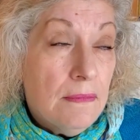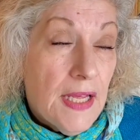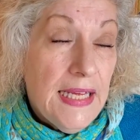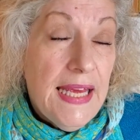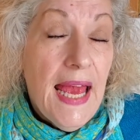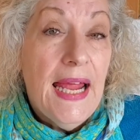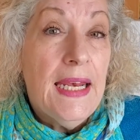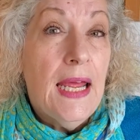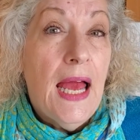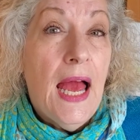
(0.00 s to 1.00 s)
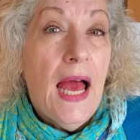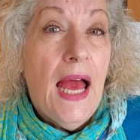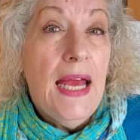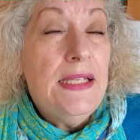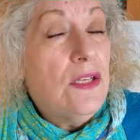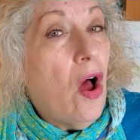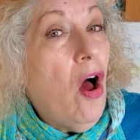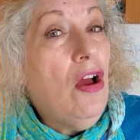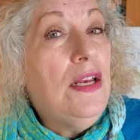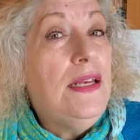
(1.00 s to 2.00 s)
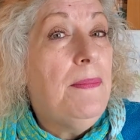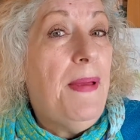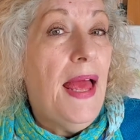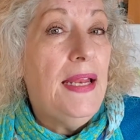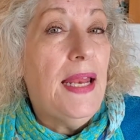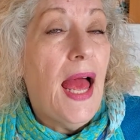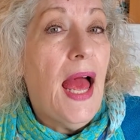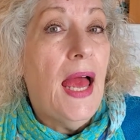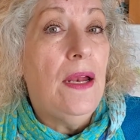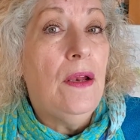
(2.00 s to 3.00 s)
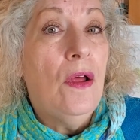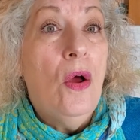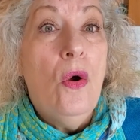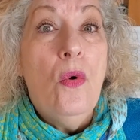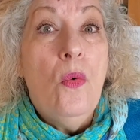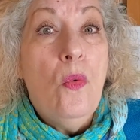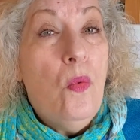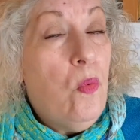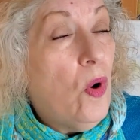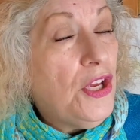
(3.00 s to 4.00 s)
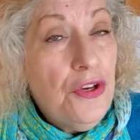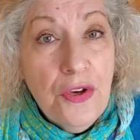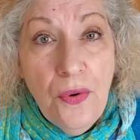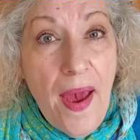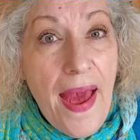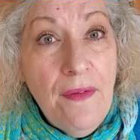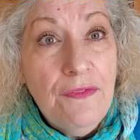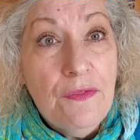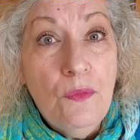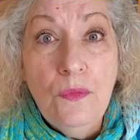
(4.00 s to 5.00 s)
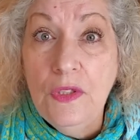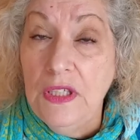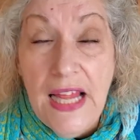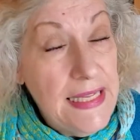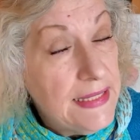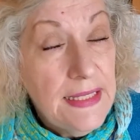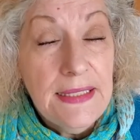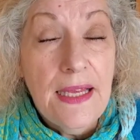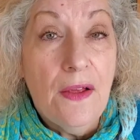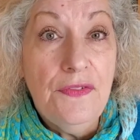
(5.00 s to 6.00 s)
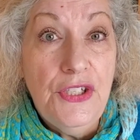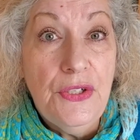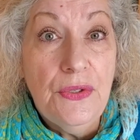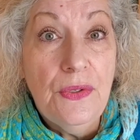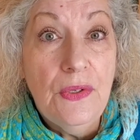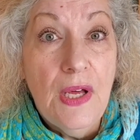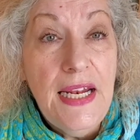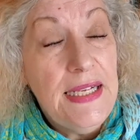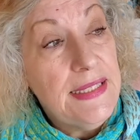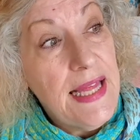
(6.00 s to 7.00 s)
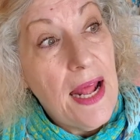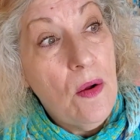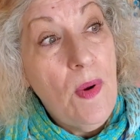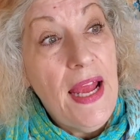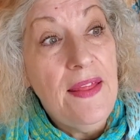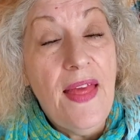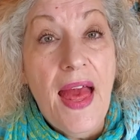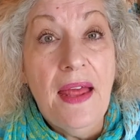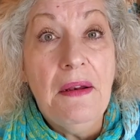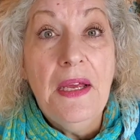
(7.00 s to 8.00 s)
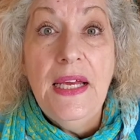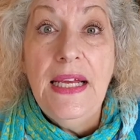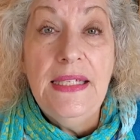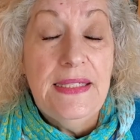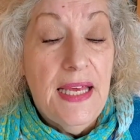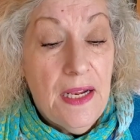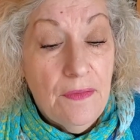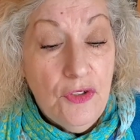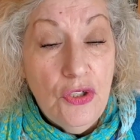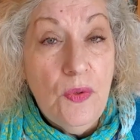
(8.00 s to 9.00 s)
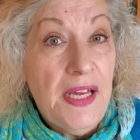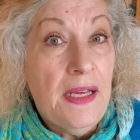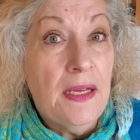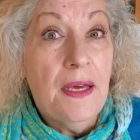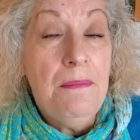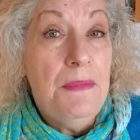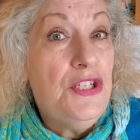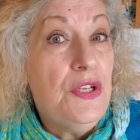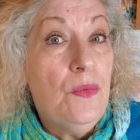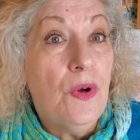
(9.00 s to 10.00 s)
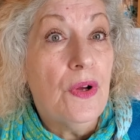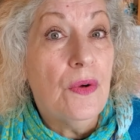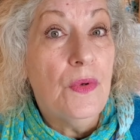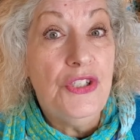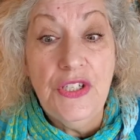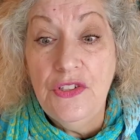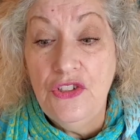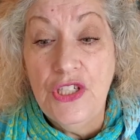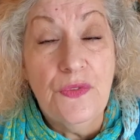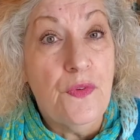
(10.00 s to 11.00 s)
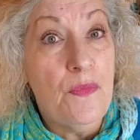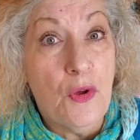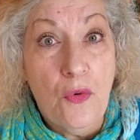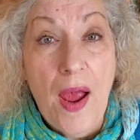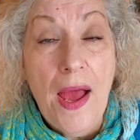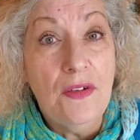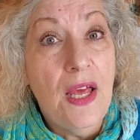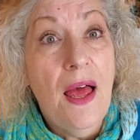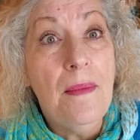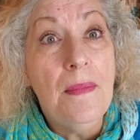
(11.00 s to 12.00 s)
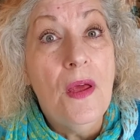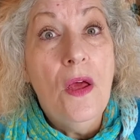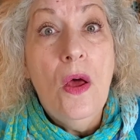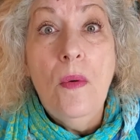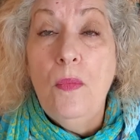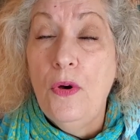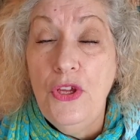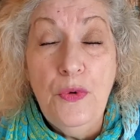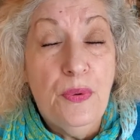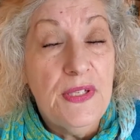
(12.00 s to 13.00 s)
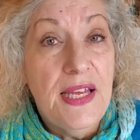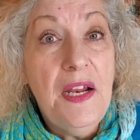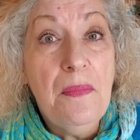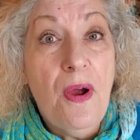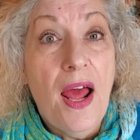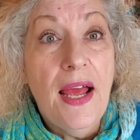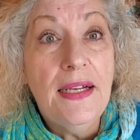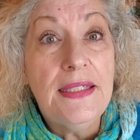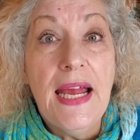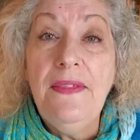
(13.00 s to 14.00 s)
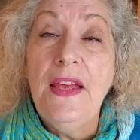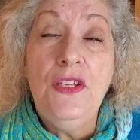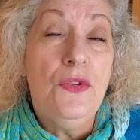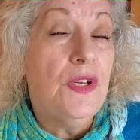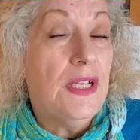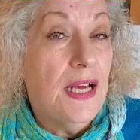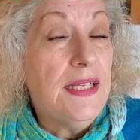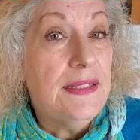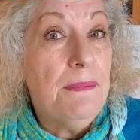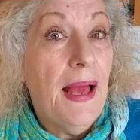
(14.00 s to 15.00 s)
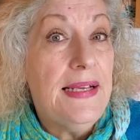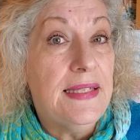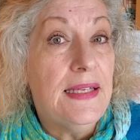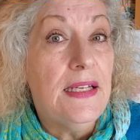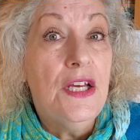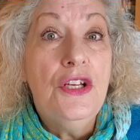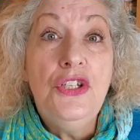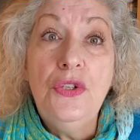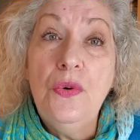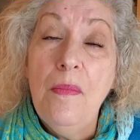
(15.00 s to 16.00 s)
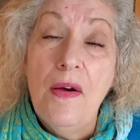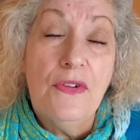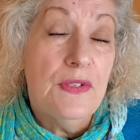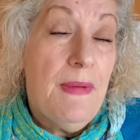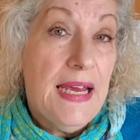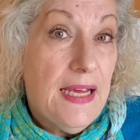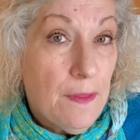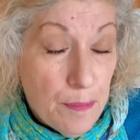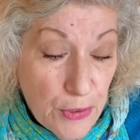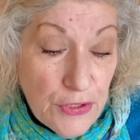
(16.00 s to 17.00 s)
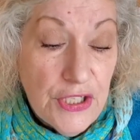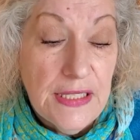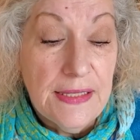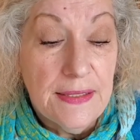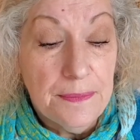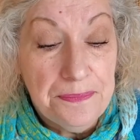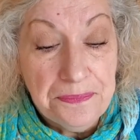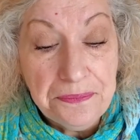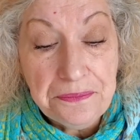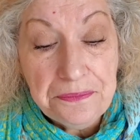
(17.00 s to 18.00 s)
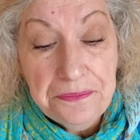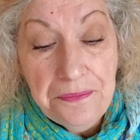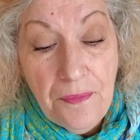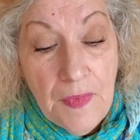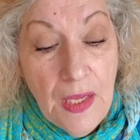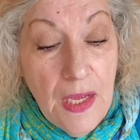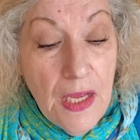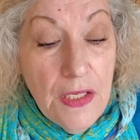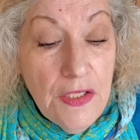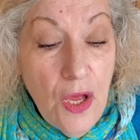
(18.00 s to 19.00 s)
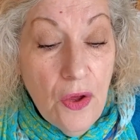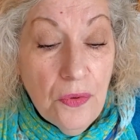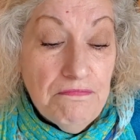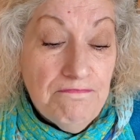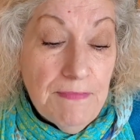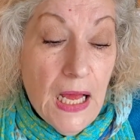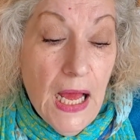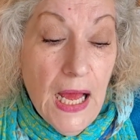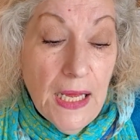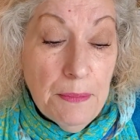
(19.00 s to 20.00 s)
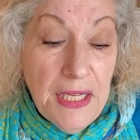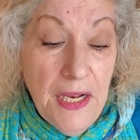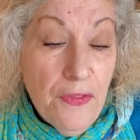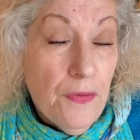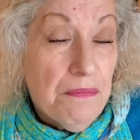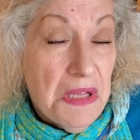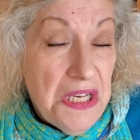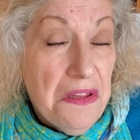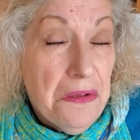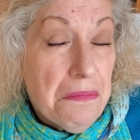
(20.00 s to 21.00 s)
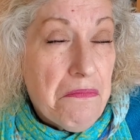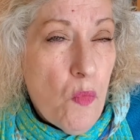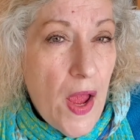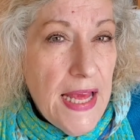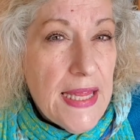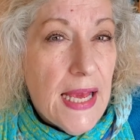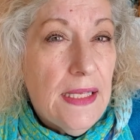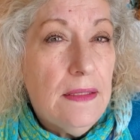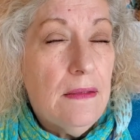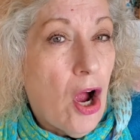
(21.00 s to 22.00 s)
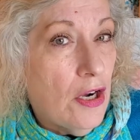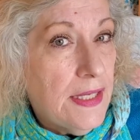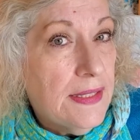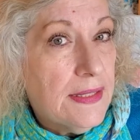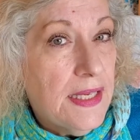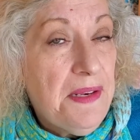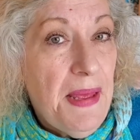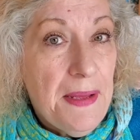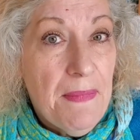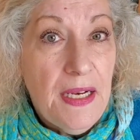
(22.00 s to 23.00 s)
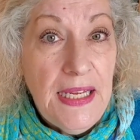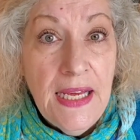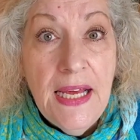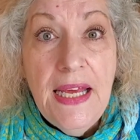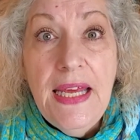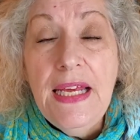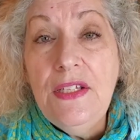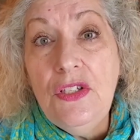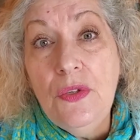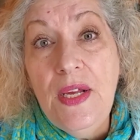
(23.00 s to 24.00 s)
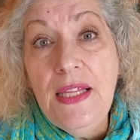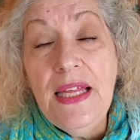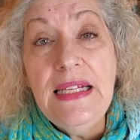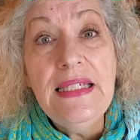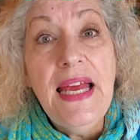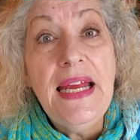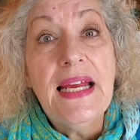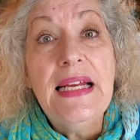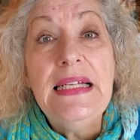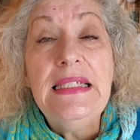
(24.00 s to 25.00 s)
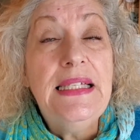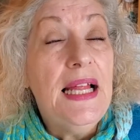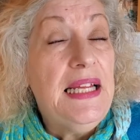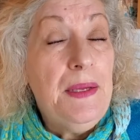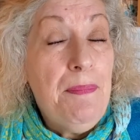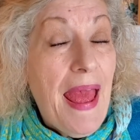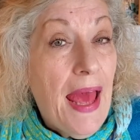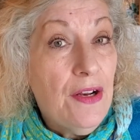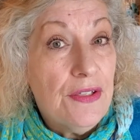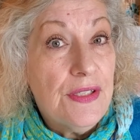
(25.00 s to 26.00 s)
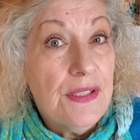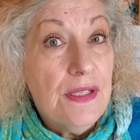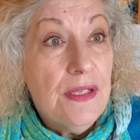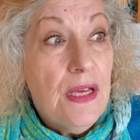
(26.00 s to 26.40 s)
Again, it's all going to depend on what your craft lends itself to, and is that a way that instead of doing commission work, which is just from the ground up, where you present a product and then you can customize it to whomever's making the purchase. So another way that artists can make money is doing things like selling patterns.